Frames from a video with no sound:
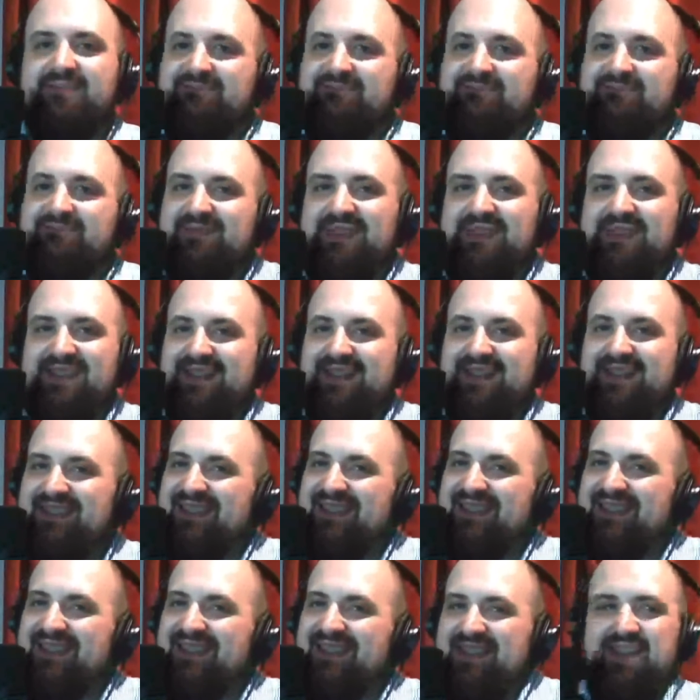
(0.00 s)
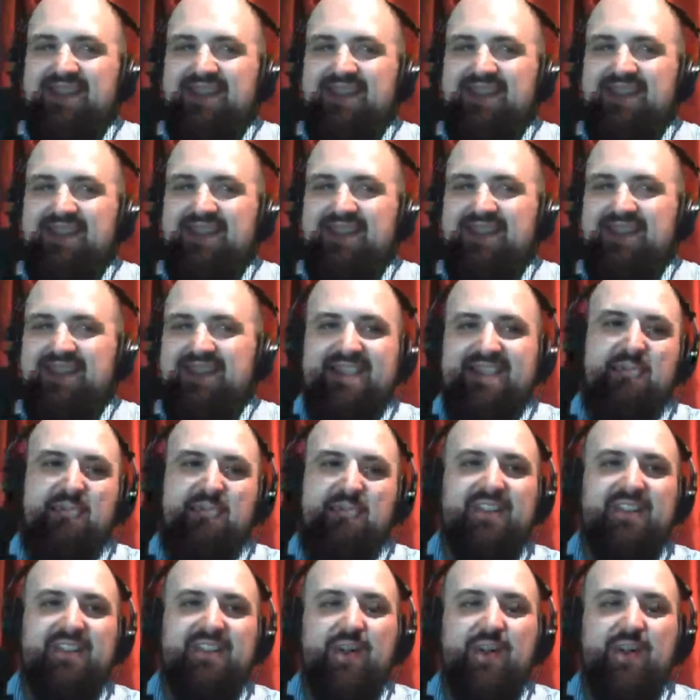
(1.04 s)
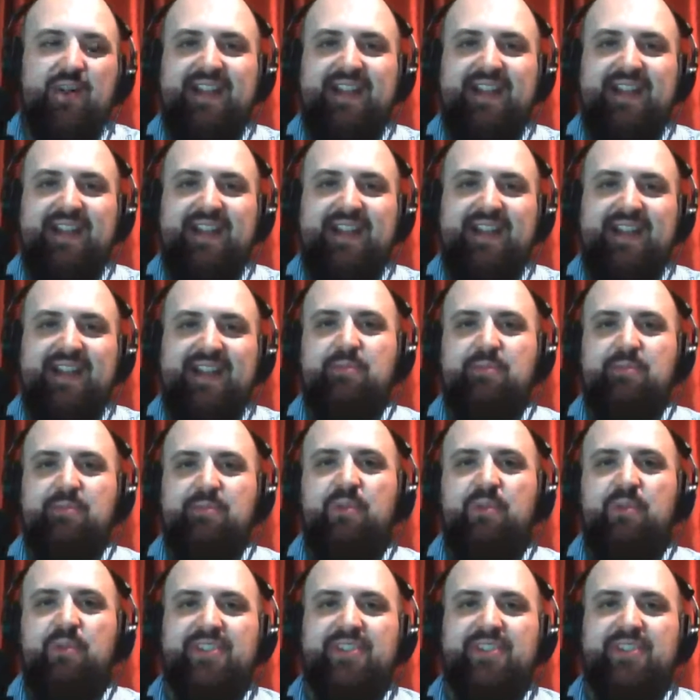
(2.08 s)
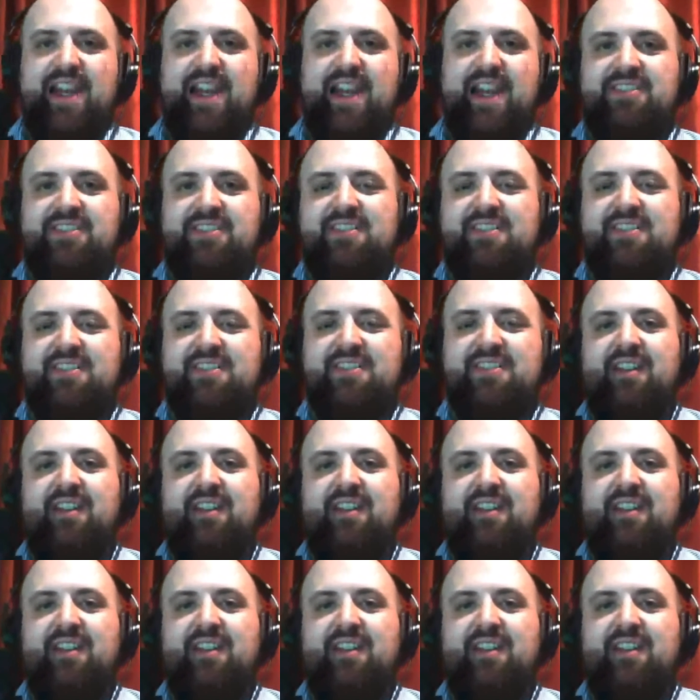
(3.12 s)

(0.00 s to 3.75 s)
just, they weren't quite lining up, her words and her actions.